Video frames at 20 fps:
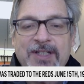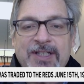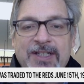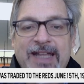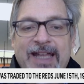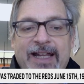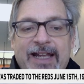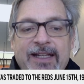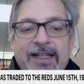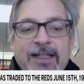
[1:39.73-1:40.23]
to
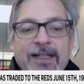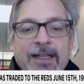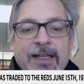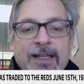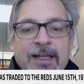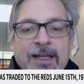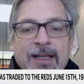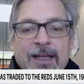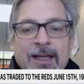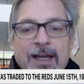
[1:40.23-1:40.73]
Cincinnati.
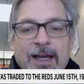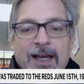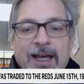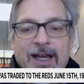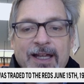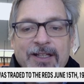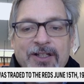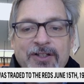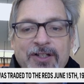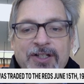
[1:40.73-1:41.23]

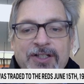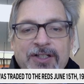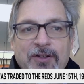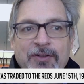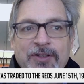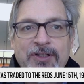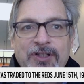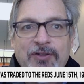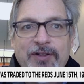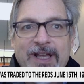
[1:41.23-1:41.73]
You just
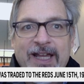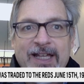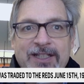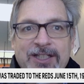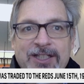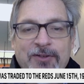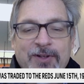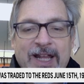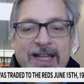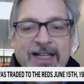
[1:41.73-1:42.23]
don't do
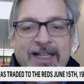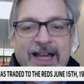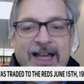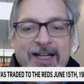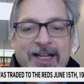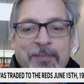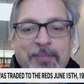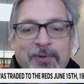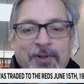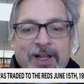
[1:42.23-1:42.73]
that to an
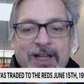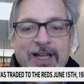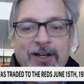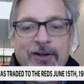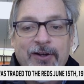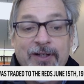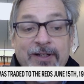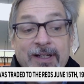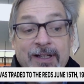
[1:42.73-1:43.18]
iconic player.